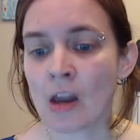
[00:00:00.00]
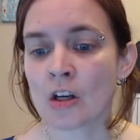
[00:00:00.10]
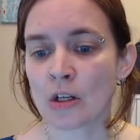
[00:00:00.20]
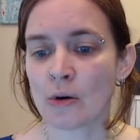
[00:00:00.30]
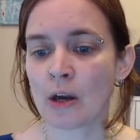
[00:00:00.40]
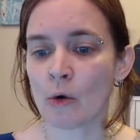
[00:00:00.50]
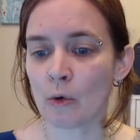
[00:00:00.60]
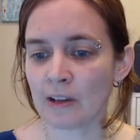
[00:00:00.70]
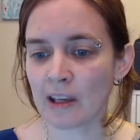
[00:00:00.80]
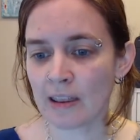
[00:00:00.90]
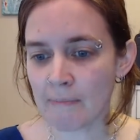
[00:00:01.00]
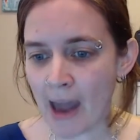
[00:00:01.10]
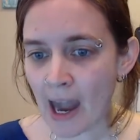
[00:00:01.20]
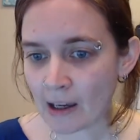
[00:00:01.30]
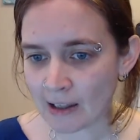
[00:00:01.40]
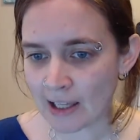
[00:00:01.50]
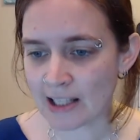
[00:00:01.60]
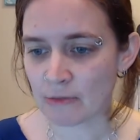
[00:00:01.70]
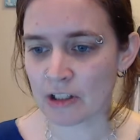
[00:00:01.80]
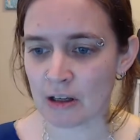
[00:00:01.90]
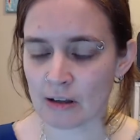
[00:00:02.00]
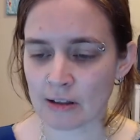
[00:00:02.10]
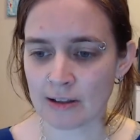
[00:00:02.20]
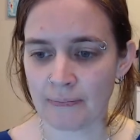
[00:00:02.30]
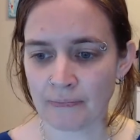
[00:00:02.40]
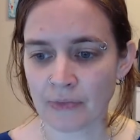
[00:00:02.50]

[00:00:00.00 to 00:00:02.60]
showing only the matte glaze results.